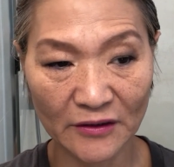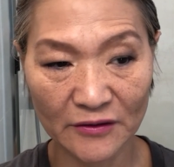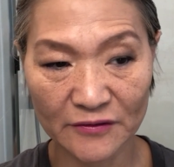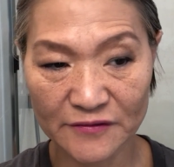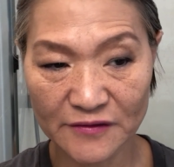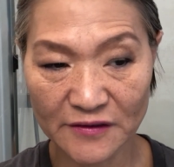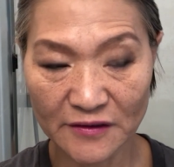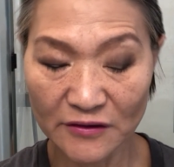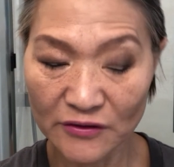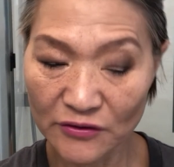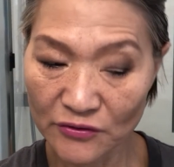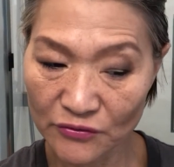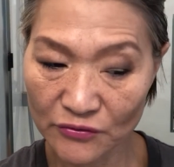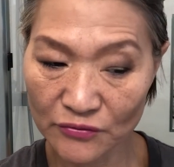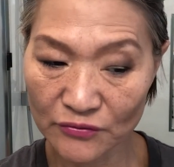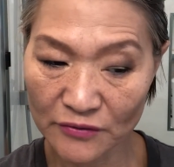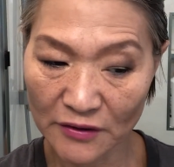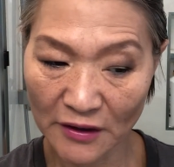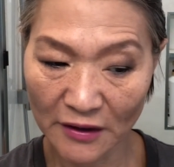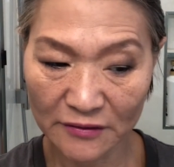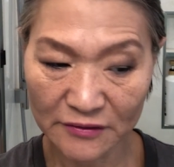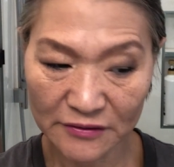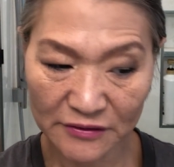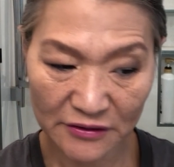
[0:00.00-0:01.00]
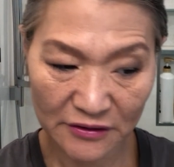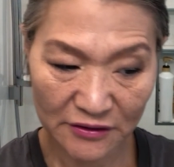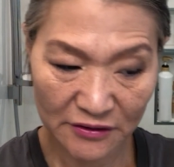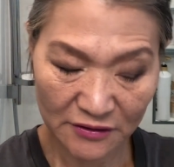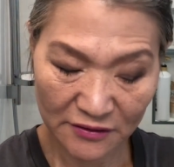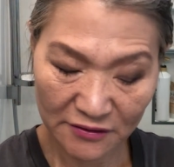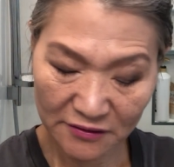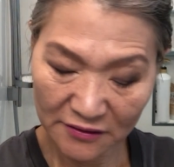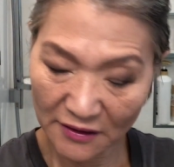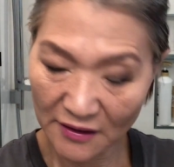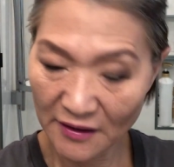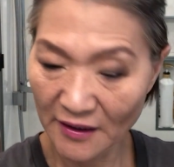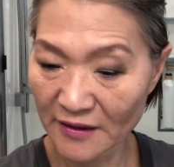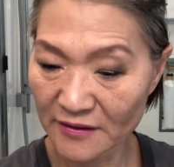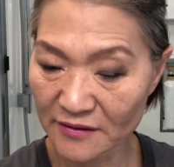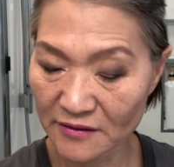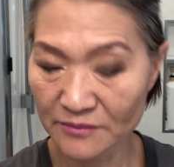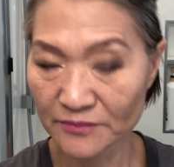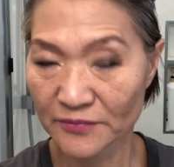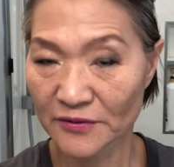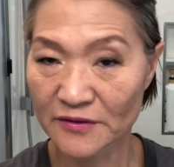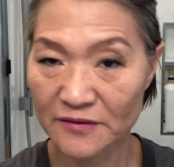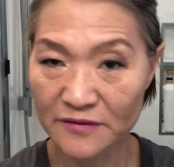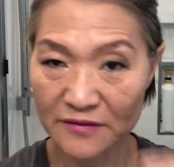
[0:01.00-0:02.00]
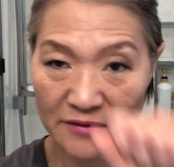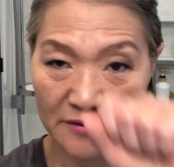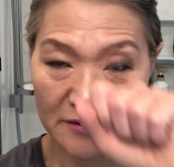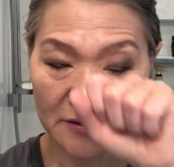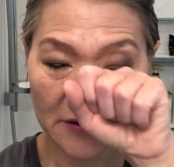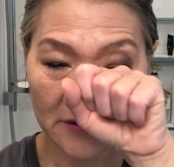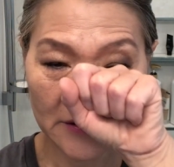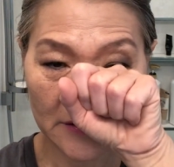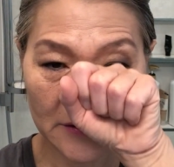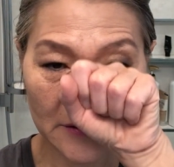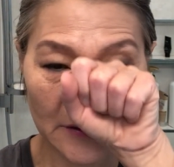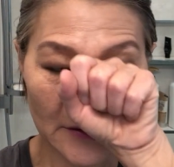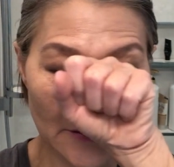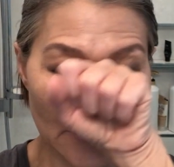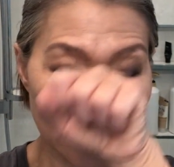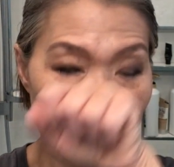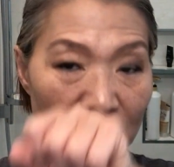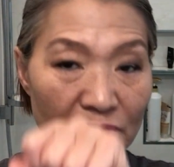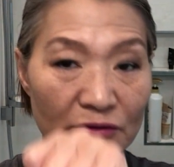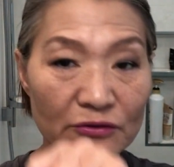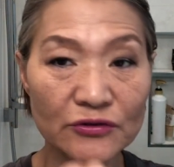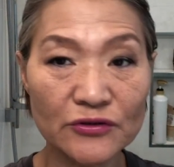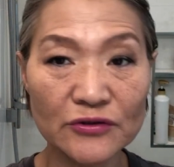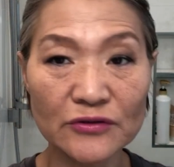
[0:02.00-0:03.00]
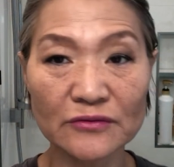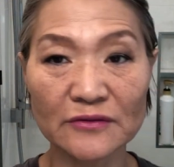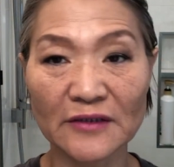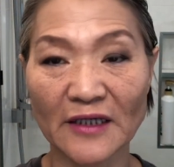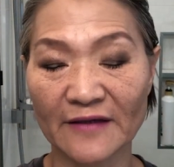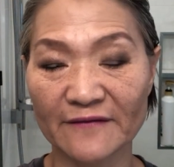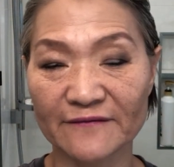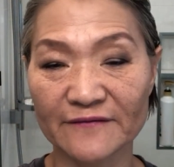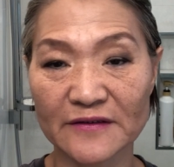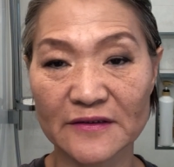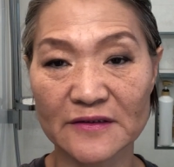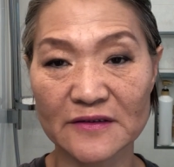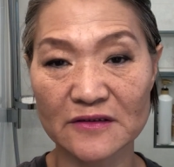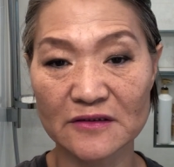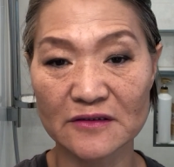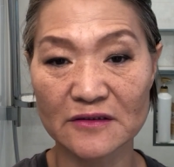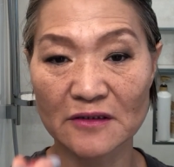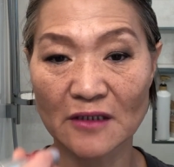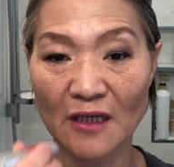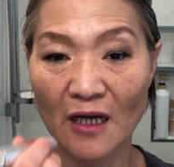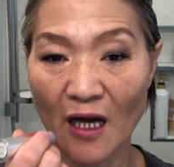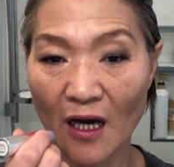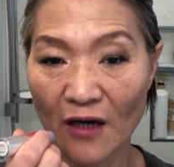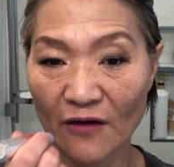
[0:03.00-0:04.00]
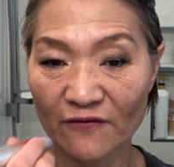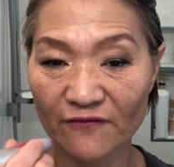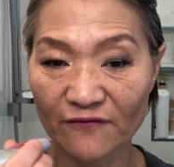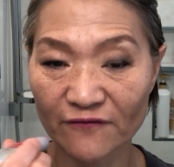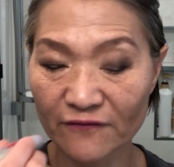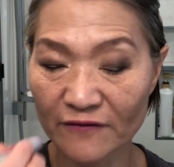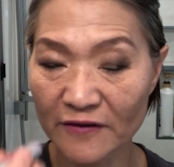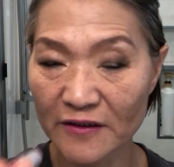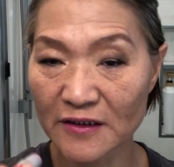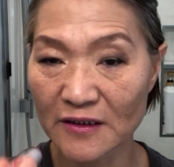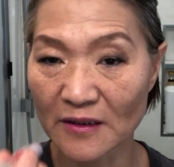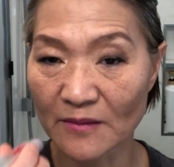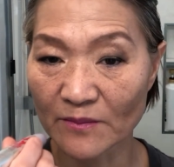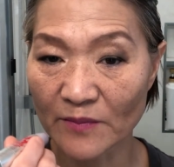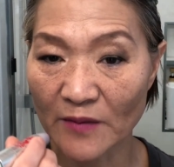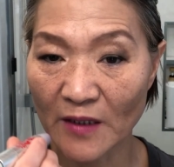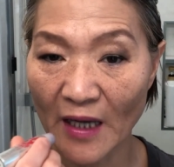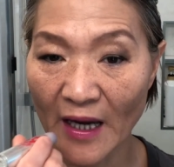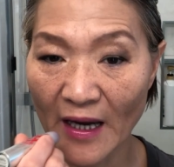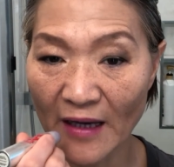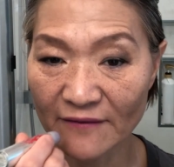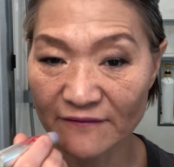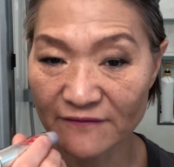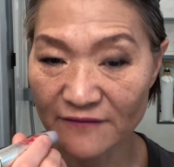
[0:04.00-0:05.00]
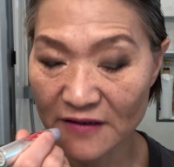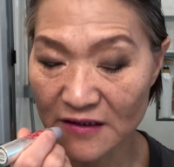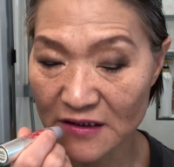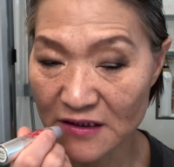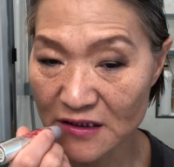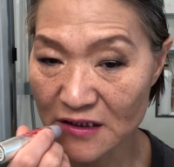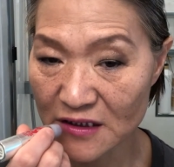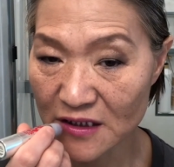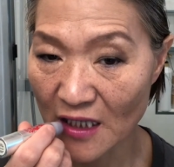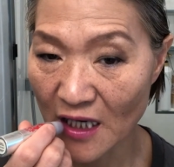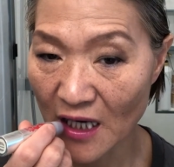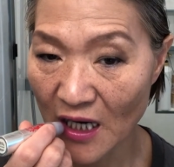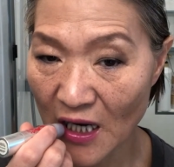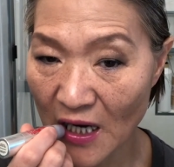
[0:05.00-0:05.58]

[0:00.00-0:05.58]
thing, you do not eat, the other person eat, you should have this freedom, have this